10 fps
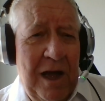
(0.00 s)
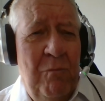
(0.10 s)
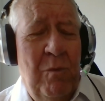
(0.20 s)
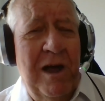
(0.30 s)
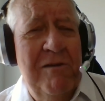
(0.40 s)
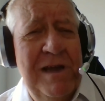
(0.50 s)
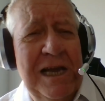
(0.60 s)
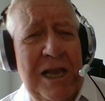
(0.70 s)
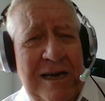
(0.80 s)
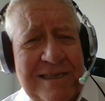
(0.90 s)
And what I
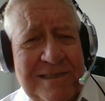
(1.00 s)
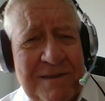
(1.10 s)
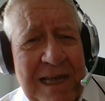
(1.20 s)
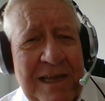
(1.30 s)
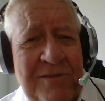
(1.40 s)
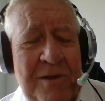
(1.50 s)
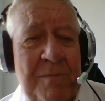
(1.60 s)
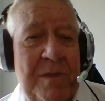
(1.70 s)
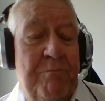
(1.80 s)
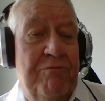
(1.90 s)
realized is
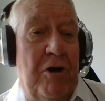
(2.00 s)
that the